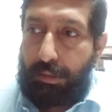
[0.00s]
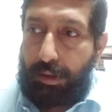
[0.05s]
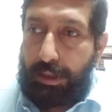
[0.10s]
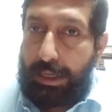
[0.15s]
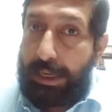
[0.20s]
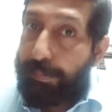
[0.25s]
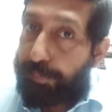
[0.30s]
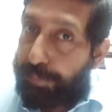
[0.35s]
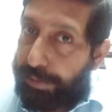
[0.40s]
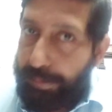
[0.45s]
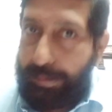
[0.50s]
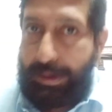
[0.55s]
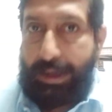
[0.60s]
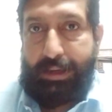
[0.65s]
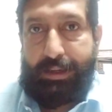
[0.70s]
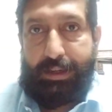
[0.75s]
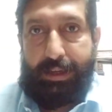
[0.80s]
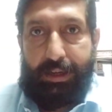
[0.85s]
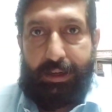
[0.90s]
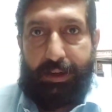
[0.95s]

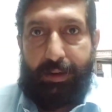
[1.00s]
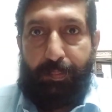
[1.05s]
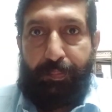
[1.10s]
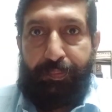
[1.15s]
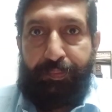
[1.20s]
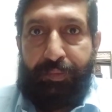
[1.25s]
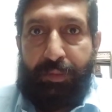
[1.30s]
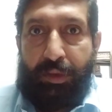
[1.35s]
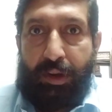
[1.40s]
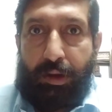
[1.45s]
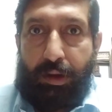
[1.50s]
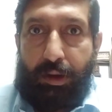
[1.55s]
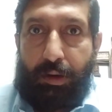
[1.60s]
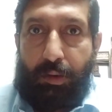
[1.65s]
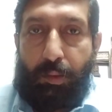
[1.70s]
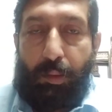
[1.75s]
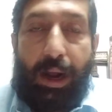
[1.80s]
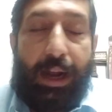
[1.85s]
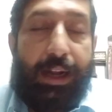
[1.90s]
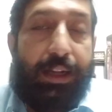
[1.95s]
implemented
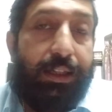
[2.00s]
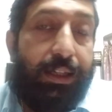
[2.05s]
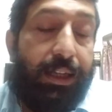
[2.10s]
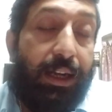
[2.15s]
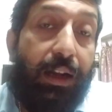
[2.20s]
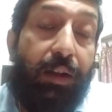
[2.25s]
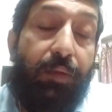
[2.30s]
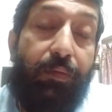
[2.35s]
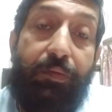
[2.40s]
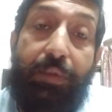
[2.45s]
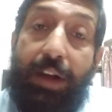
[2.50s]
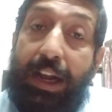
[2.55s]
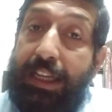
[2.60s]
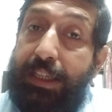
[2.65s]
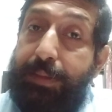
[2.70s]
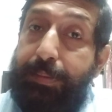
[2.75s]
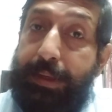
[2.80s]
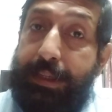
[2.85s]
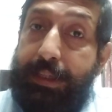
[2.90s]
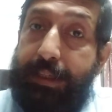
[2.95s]
while the Vice
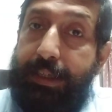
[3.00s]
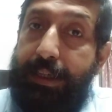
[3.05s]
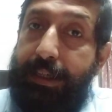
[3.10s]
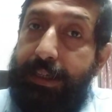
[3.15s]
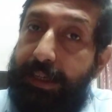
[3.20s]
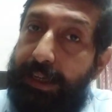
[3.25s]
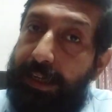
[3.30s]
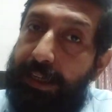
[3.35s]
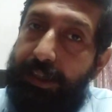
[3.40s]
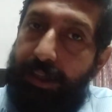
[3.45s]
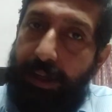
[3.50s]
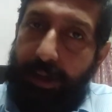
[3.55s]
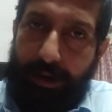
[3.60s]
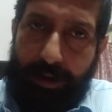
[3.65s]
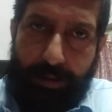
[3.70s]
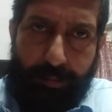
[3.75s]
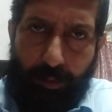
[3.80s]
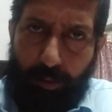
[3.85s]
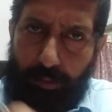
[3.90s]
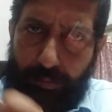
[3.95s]
President is
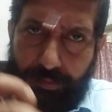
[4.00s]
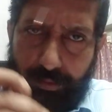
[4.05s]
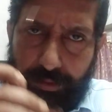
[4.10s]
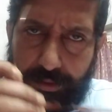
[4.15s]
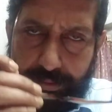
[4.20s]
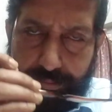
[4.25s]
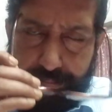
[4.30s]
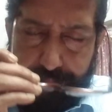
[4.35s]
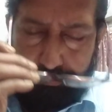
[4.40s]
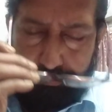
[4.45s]
removed.